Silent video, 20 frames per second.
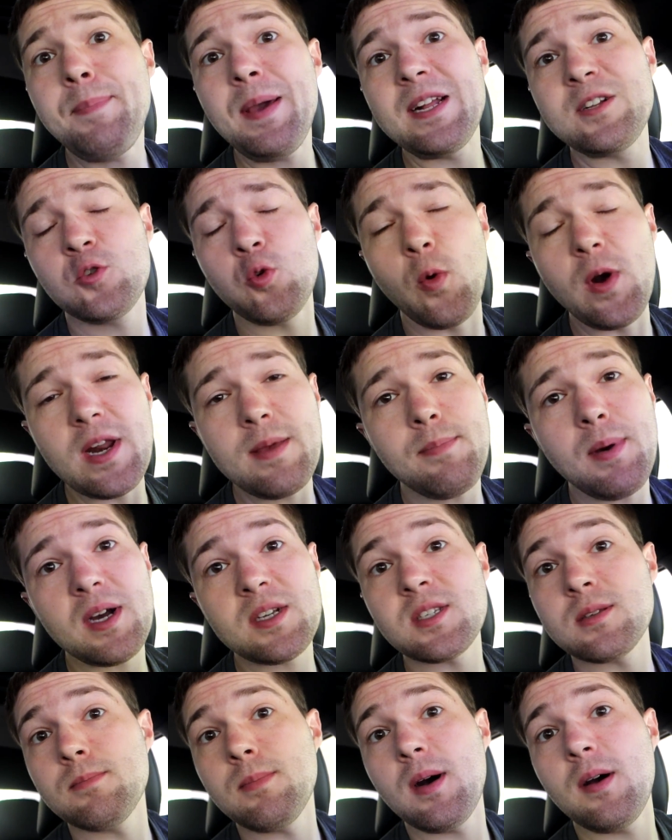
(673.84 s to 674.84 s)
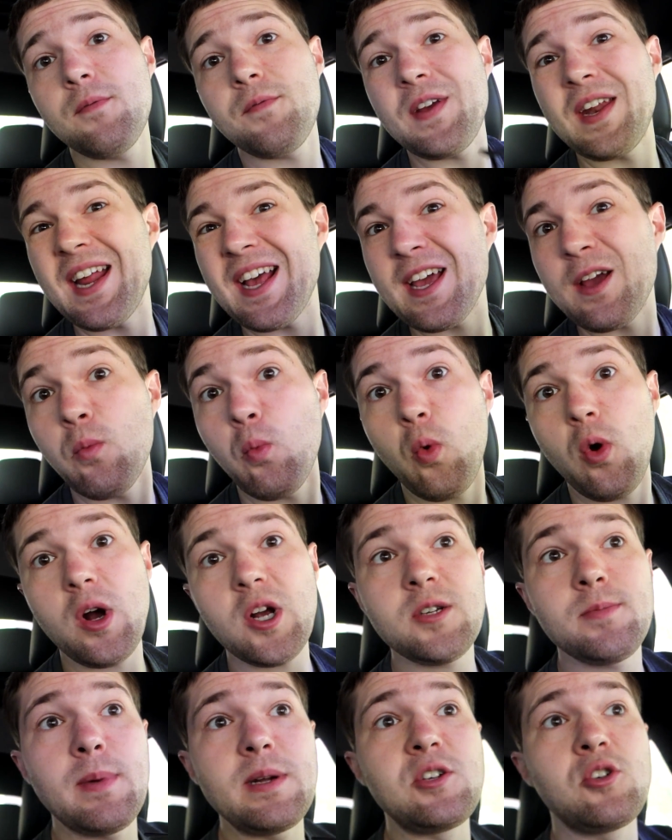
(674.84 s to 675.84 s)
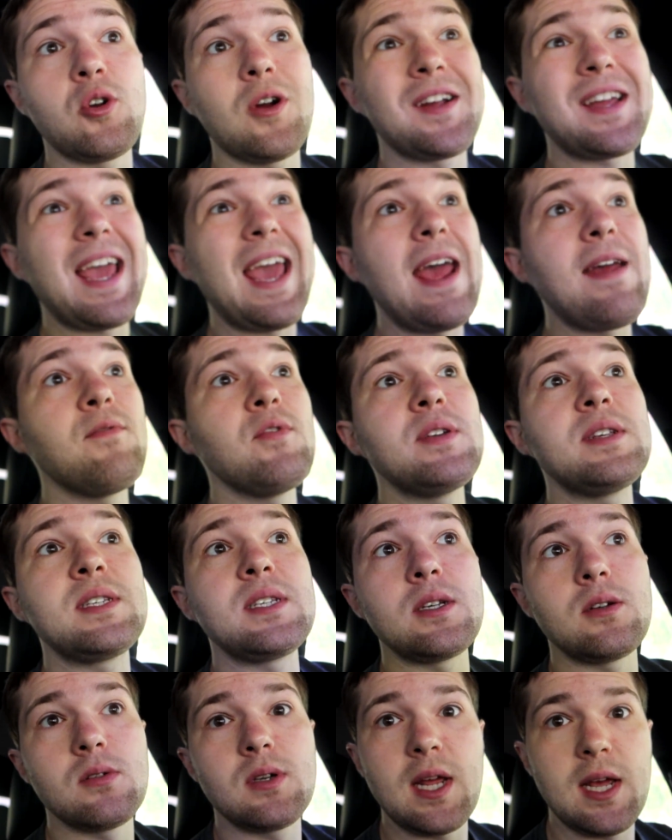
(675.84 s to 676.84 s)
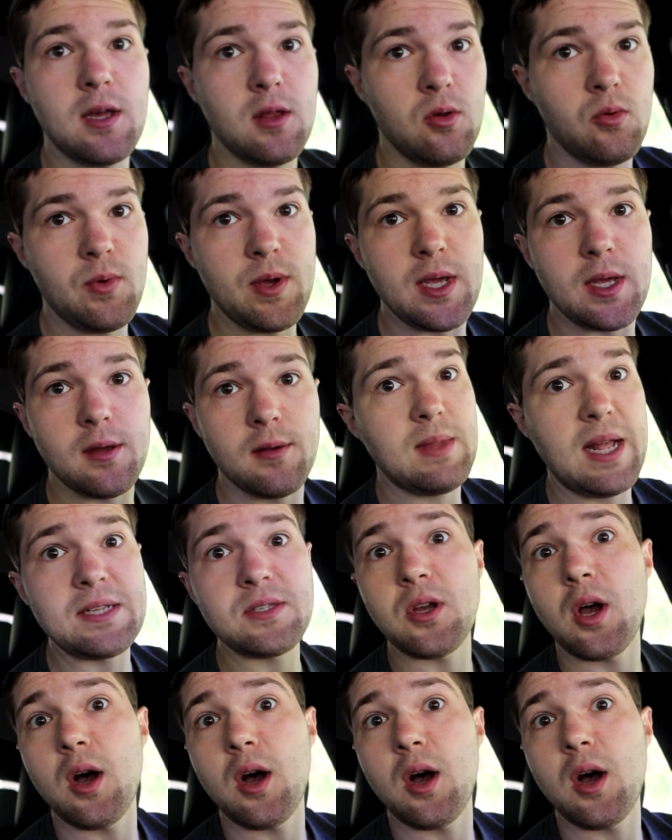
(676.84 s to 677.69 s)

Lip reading: pay 20 bucks a month and I can wash my truck every single day of the week. That's